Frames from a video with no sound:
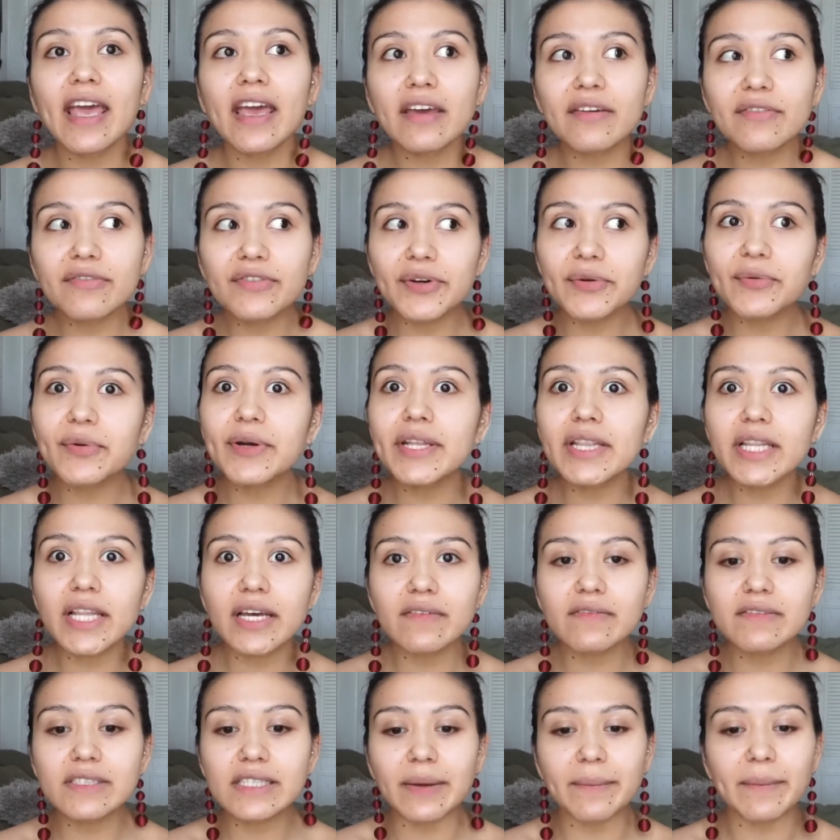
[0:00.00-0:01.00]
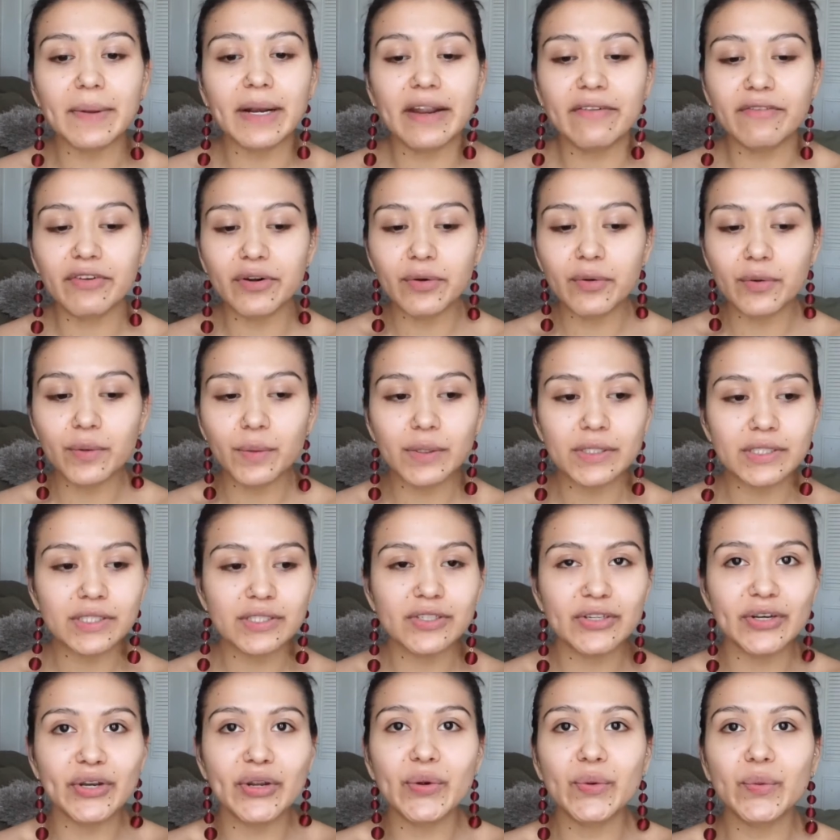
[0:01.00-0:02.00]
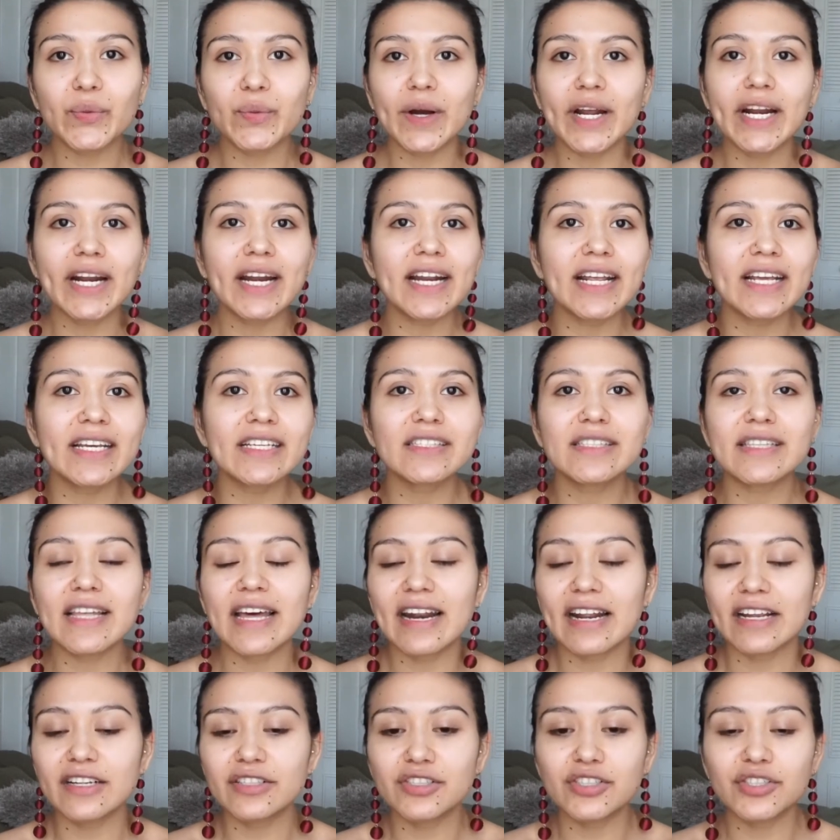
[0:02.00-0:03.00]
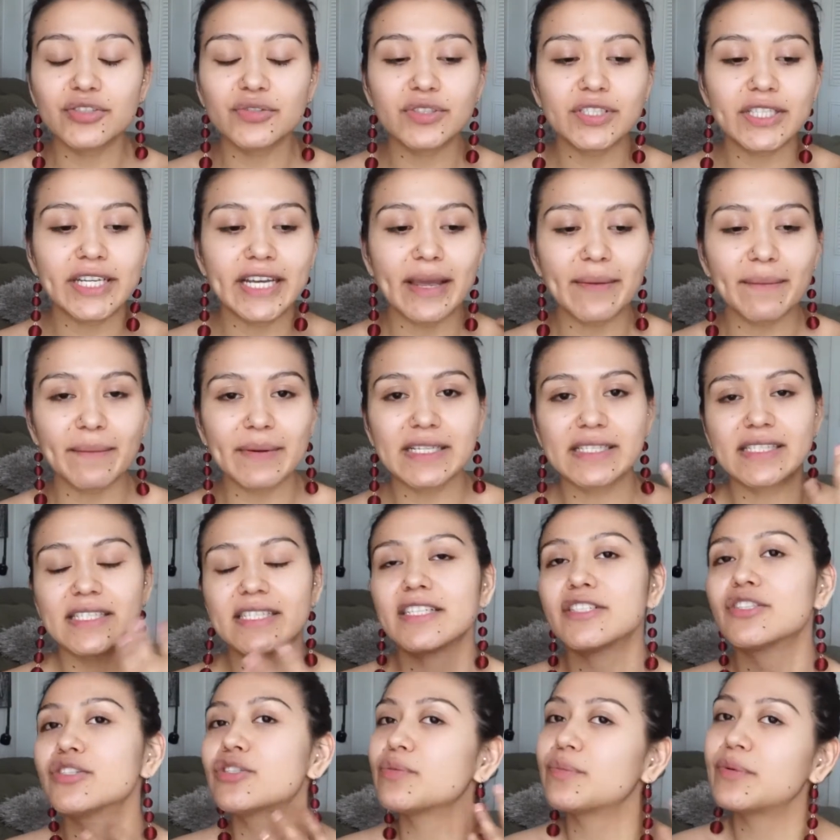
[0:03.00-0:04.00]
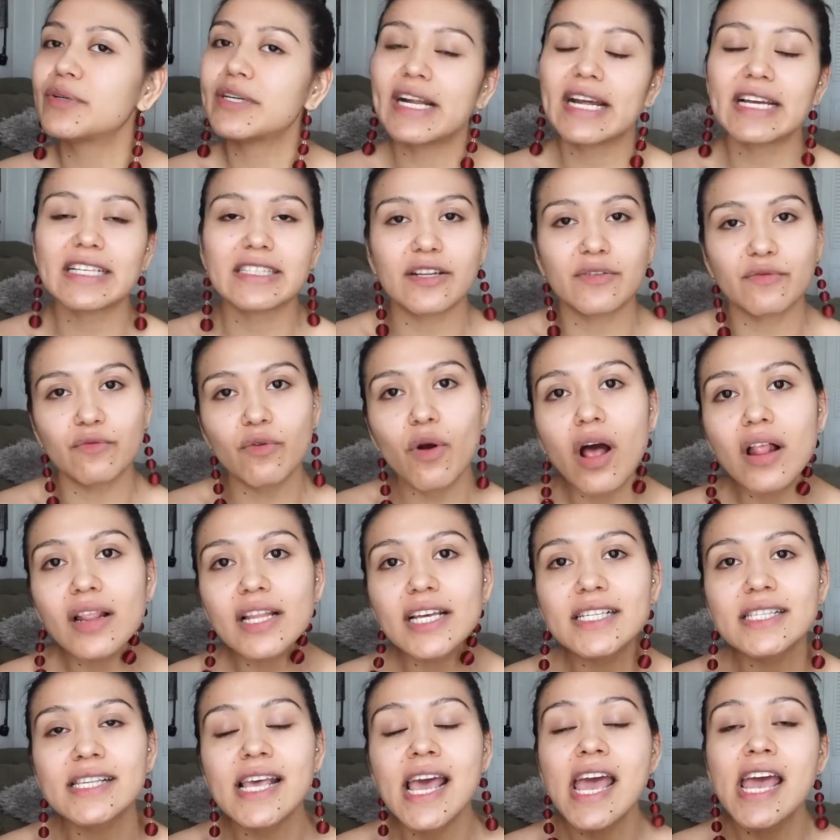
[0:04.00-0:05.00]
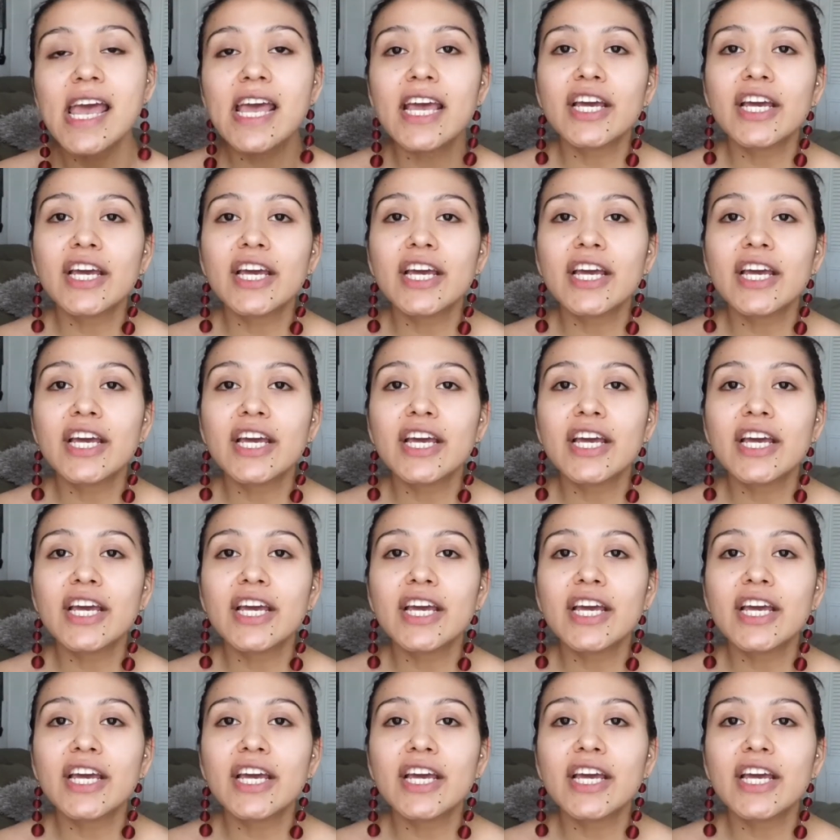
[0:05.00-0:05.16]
everyone loves them and everyone wants to know what it is that I do to get my skin super nice and flawless.